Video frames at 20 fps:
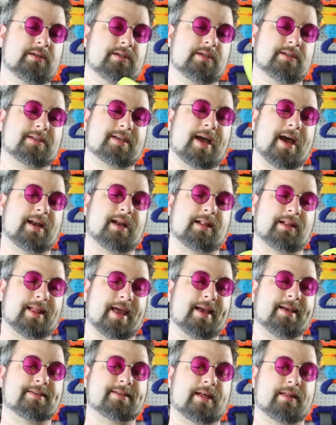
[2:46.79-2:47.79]
just kind of
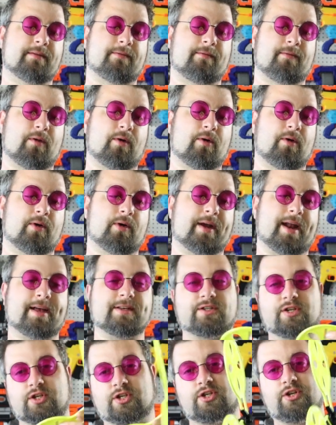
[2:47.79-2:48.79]
lays on the floor, and
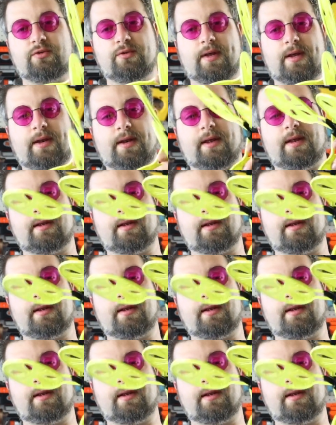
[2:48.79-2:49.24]
as you shoot it,